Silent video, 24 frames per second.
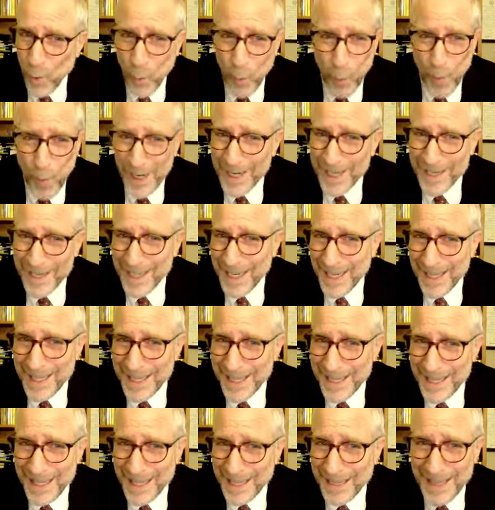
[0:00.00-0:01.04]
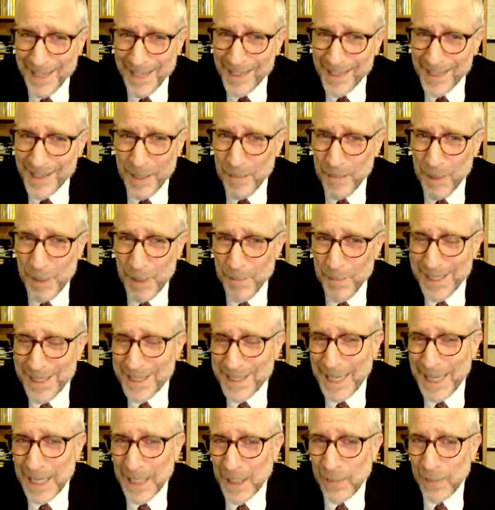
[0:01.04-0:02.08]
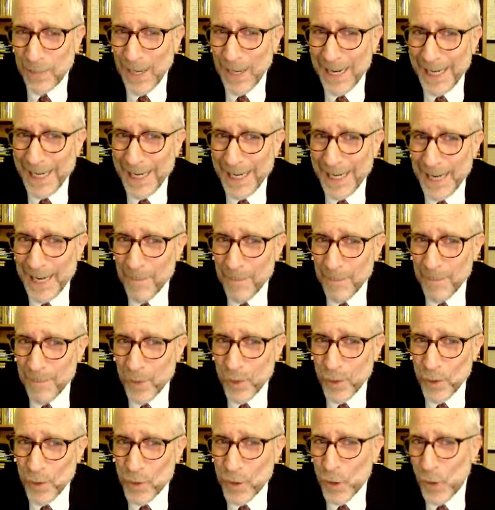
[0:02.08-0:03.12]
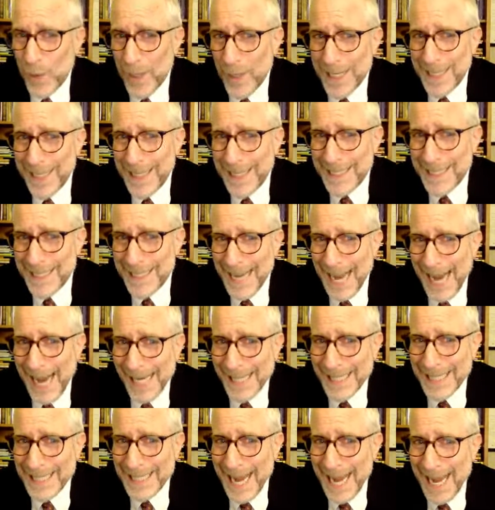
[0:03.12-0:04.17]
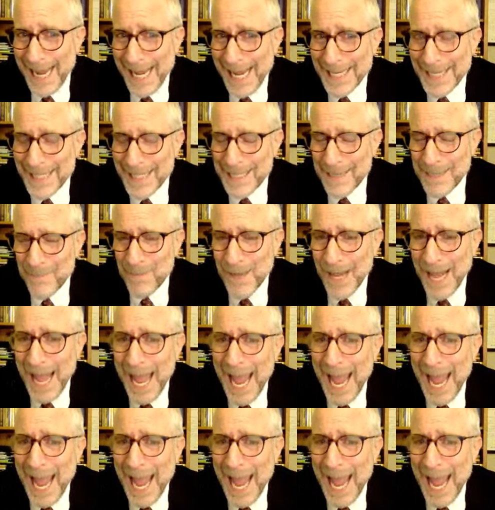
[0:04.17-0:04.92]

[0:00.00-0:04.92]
What is it that they seem to be celebrating during these 8 days?